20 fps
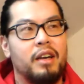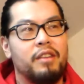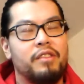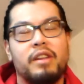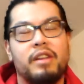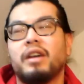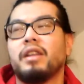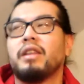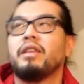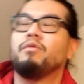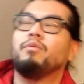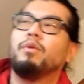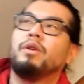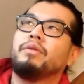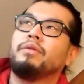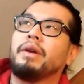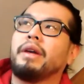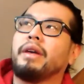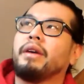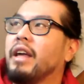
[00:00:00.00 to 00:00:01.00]
I started
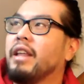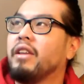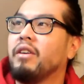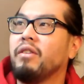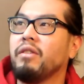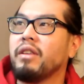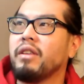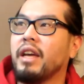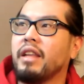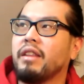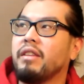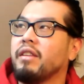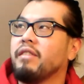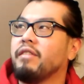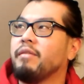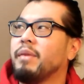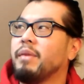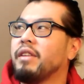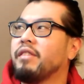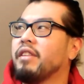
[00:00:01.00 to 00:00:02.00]
wondering, I don't get
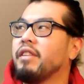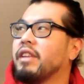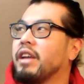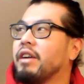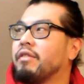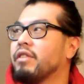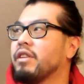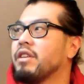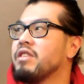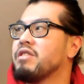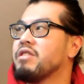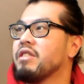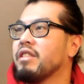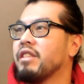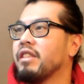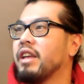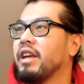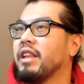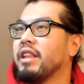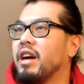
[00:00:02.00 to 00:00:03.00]
this muscle
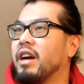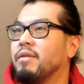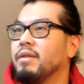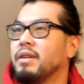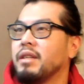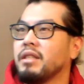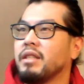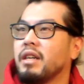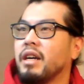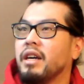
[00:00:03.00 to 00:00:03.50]
definition that I want.